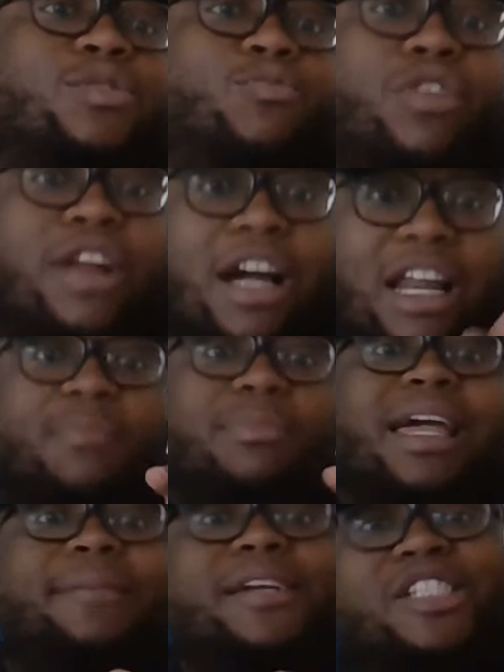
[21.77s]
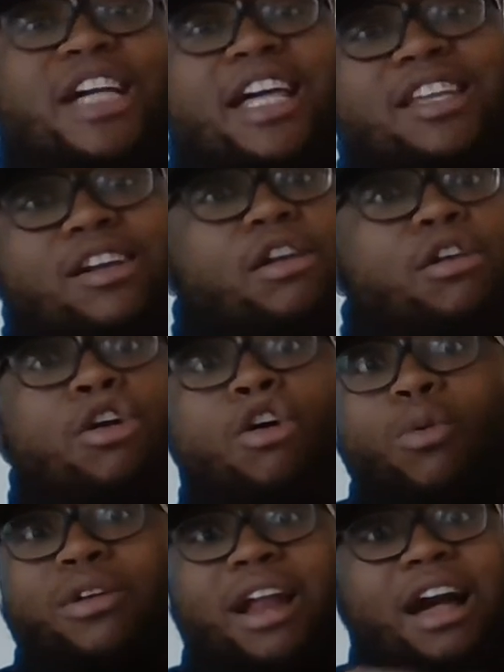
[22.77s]
We're not going to blame each other.
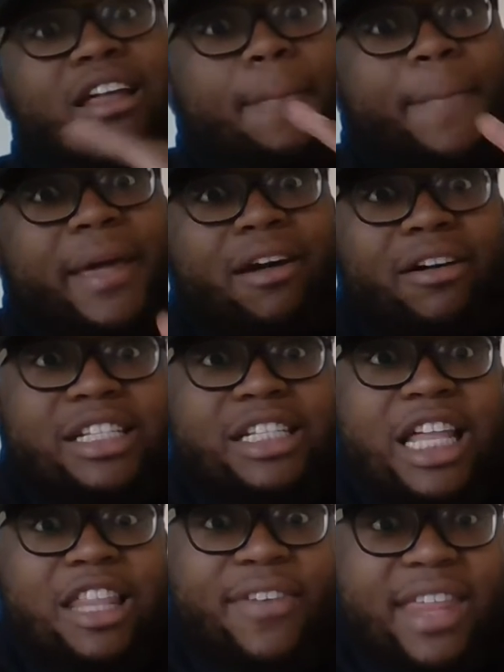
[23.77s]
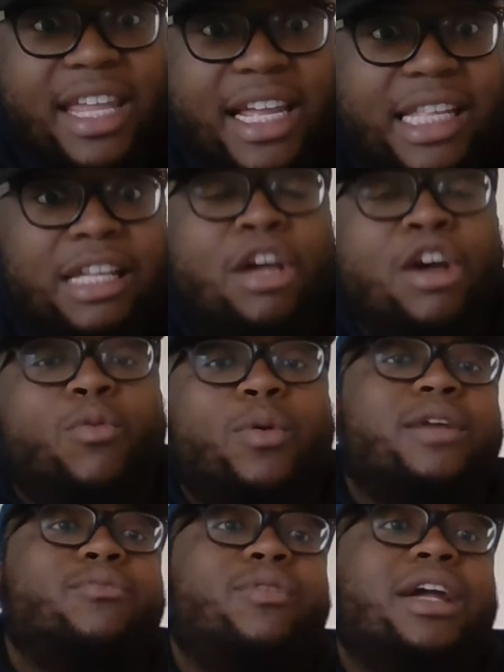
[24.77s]
We're not going to pick on each other for this.
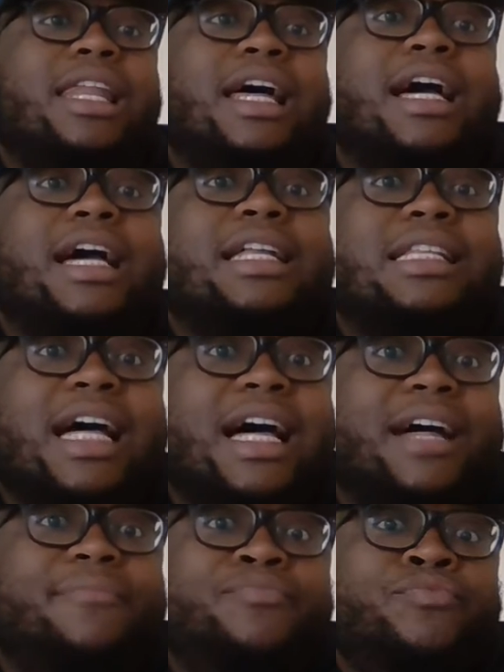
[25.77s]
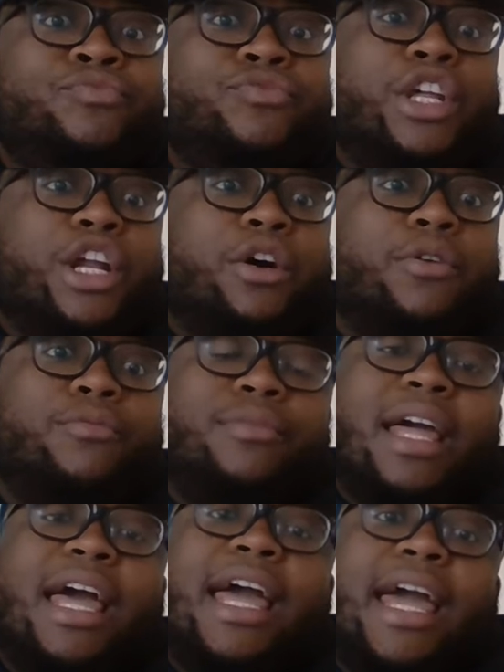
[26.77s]
We realize that,
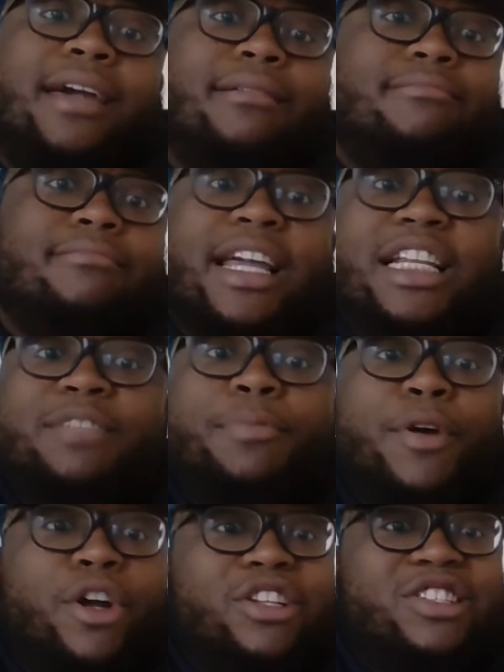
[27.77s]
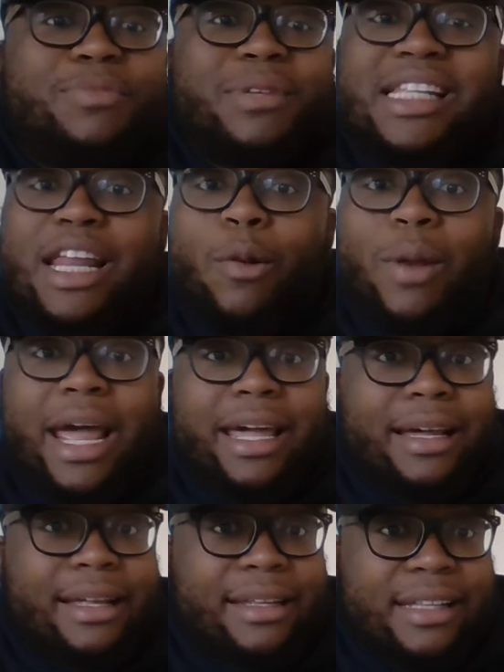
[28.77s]
hey, they just pick on us because they don't like
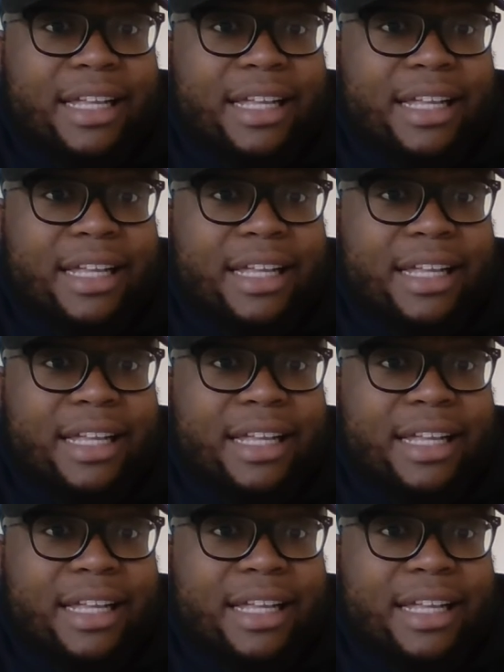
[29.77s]
us.